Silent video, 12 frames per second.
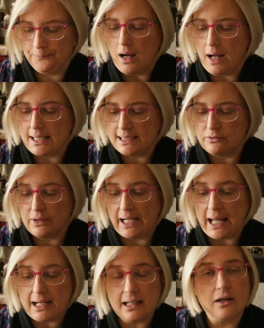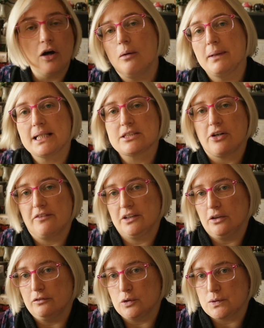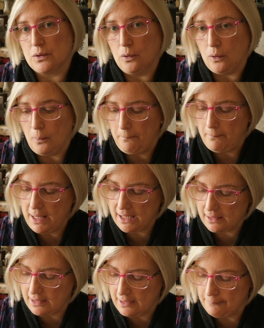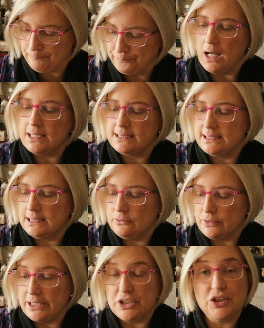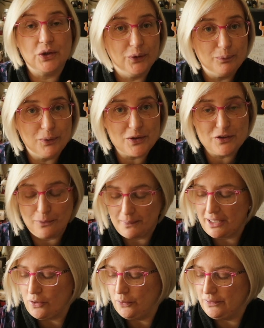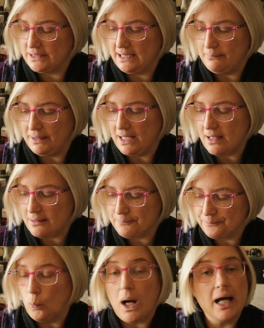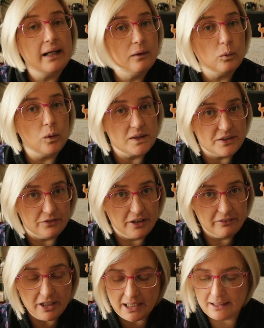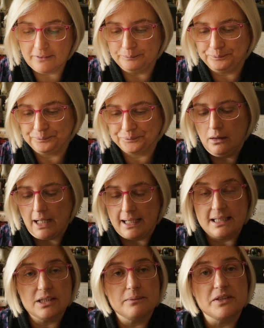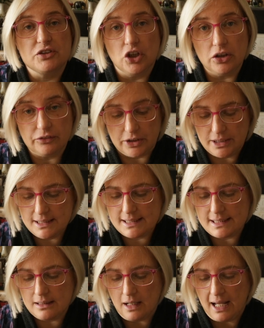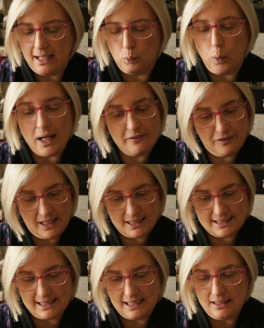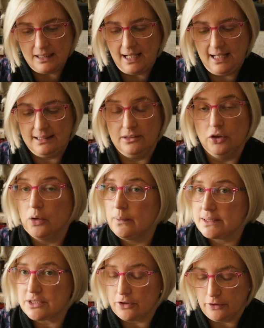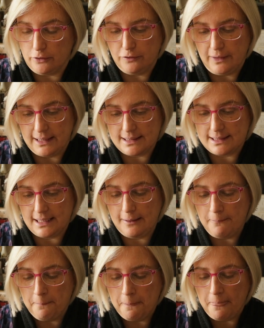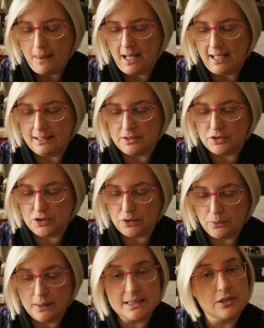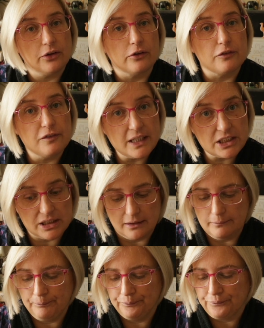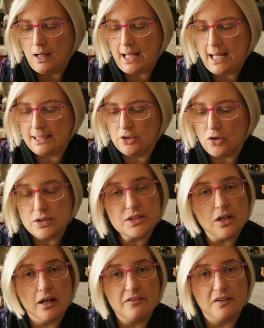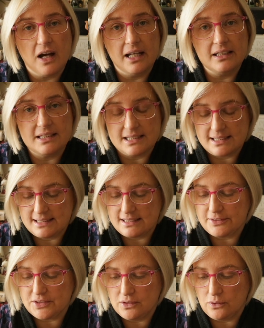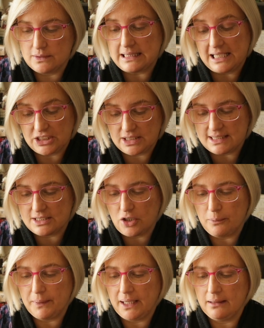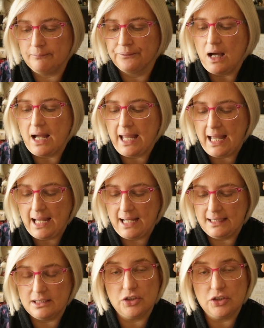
I didn't read any comics, graphic novels, or manga. I did read two books from my own TBR. One was a reread, all right, in terms of genres, I had one fantasy, I had no historical fantasy, I had two historical fiction, I had no sci fi dis- slash dystopian, I had